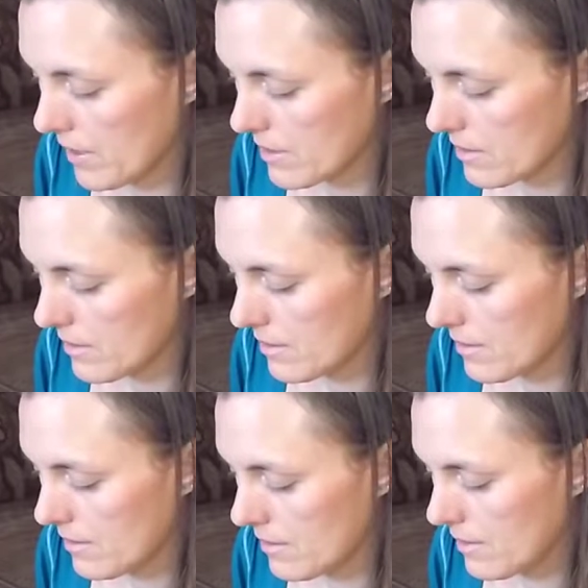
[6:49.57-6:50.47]
It's,
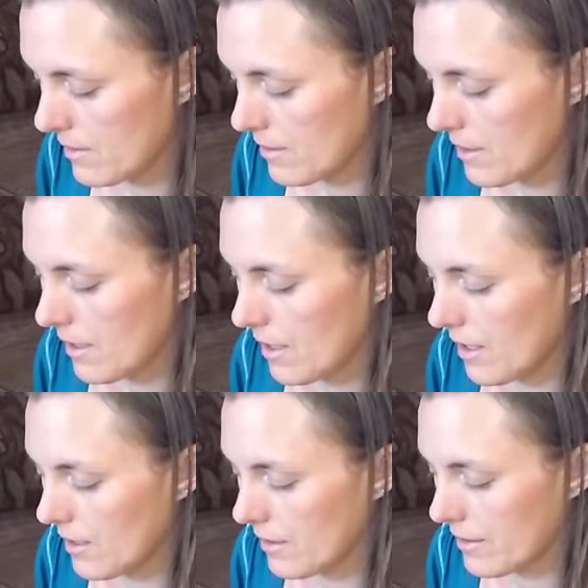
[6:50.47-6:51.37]

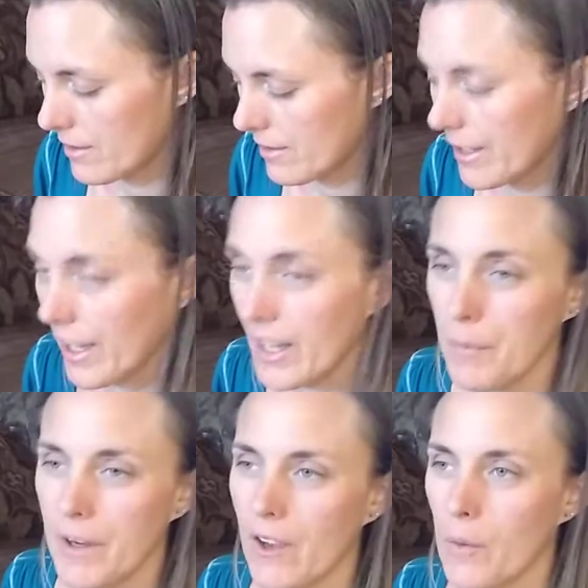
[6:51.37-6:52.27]
again, I'm
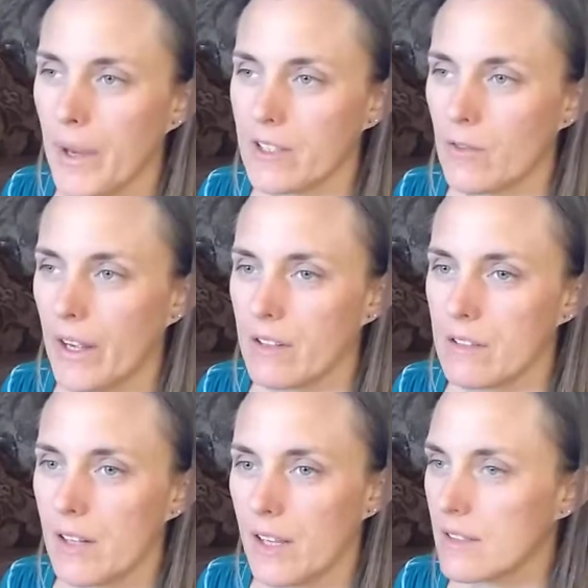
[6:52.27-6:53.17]
going to go back to
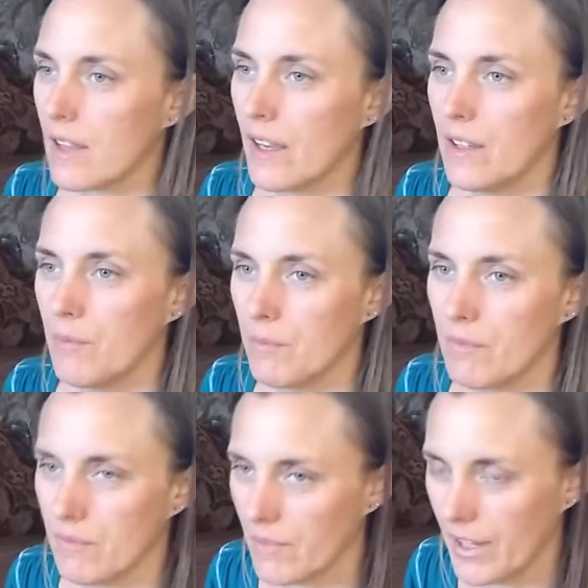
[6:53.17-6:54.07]
rattlesnakes. I am
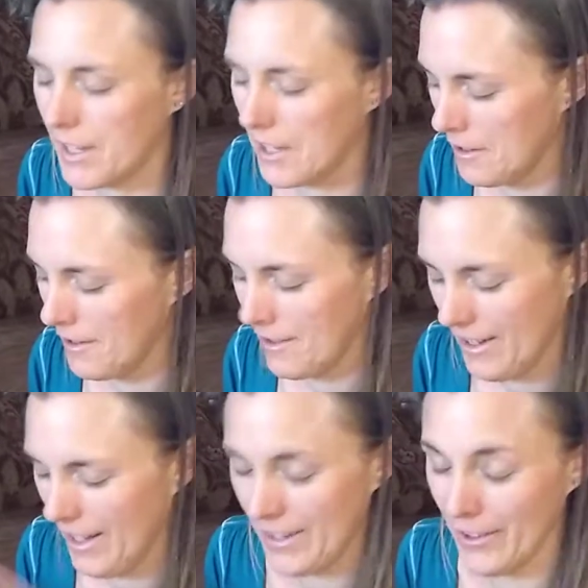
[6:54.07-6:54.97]
like,
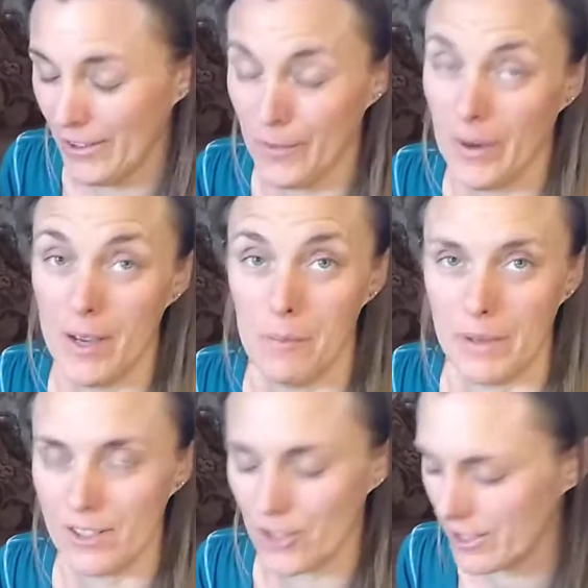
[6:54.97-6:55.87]
I don't know why I'm
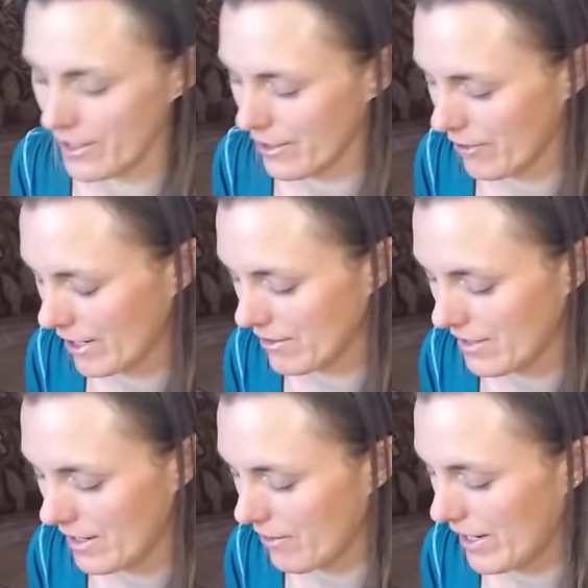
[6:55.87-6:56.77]
being drawn to the
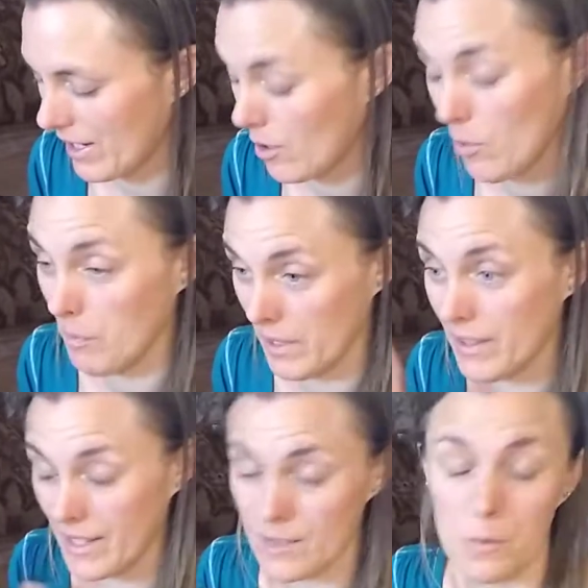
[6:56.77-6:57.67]
rattlesnake right now, but
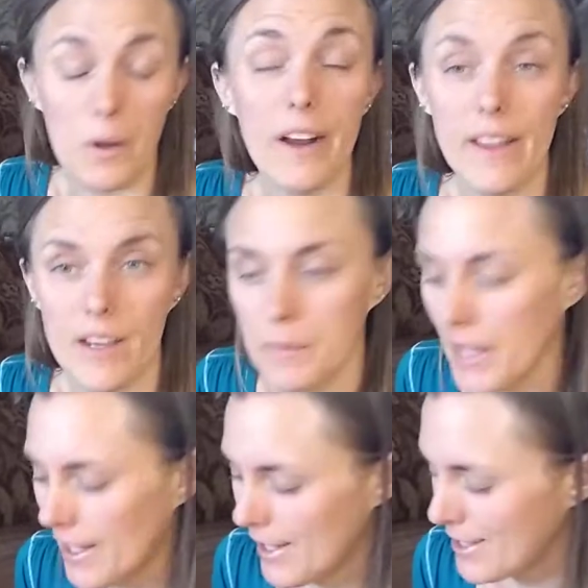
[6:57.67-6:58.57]
that's where I am.
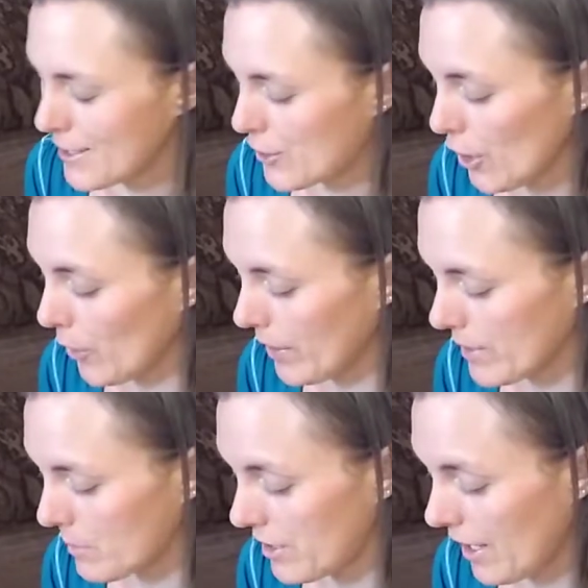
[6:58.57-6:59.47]
So that's
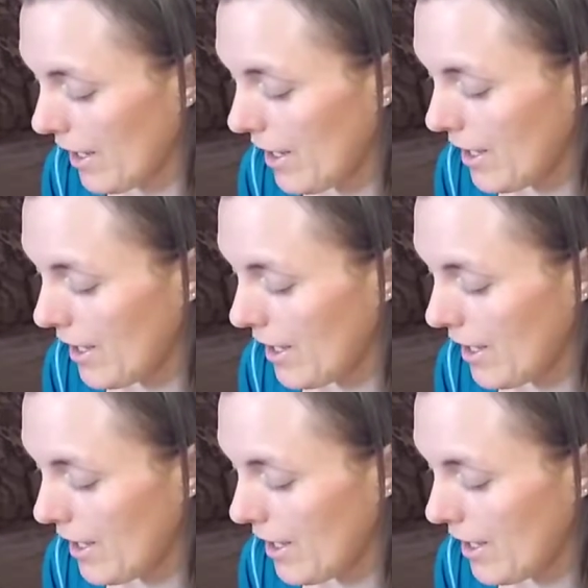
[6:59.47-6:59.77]
what you get.